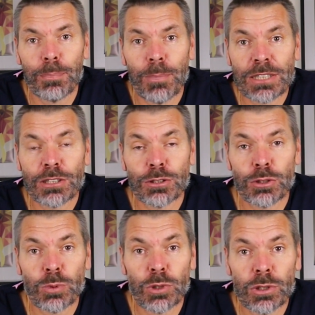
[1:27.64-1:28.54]
But it
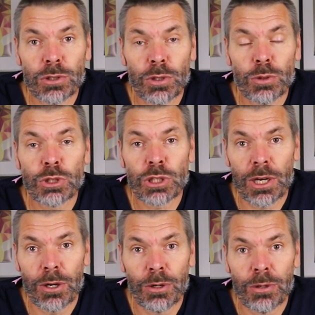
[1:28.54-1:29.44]
will
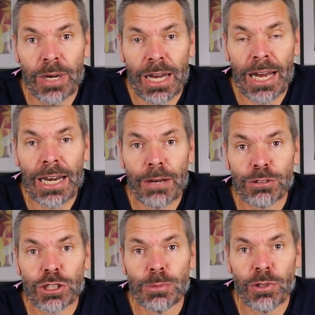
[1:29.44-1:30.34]
also allow
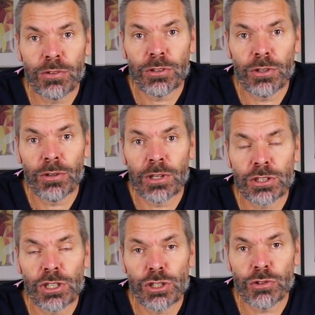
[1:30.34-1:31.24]
us to move through the
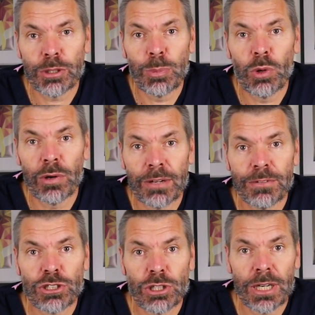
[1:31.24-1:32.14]
surgery more
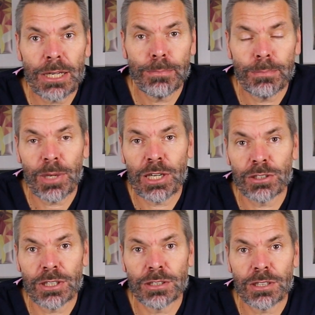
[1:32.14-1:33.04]
efficiently,
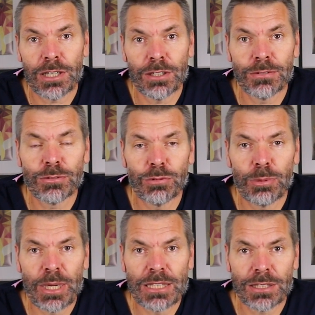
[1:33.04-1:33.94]
because instead of
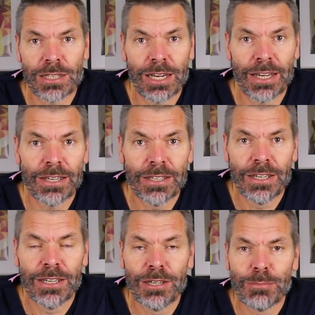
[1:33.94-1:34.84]
repeatedly
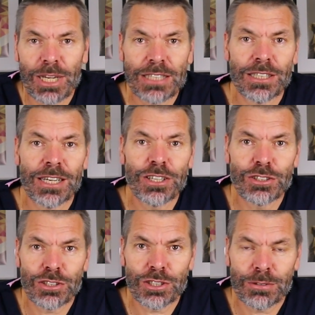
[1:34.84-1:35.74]
placing
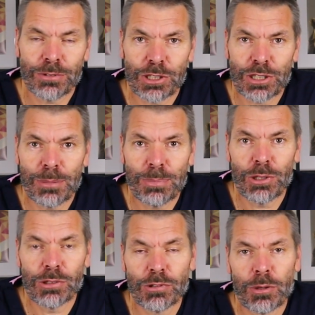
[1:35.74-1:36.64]
ligatures, for example,
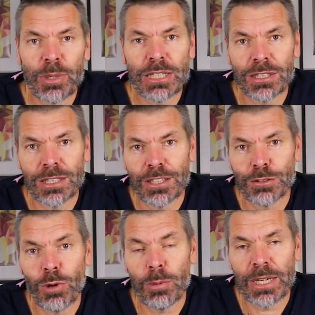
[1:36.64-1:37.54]
or repeatedly
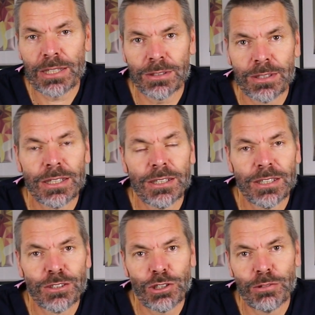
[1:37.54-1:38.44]
swabbing
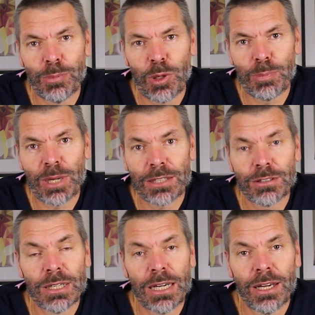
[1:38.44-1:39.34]
to remove
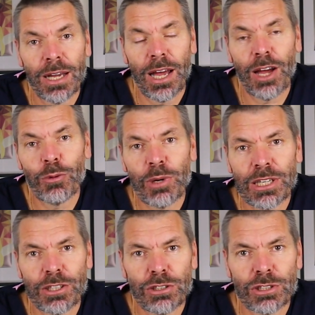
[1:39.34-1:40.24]
blood, we
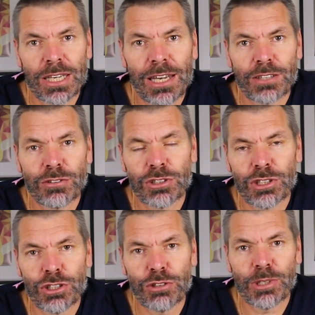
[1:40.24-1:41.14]
can use
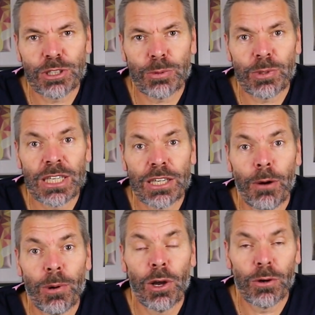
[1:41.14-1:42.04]
electrosurgery as we
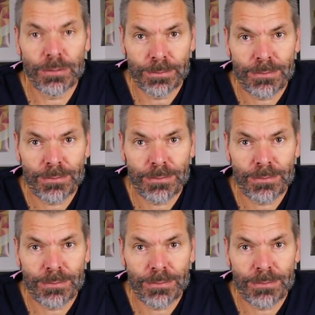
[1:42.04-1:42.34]
go along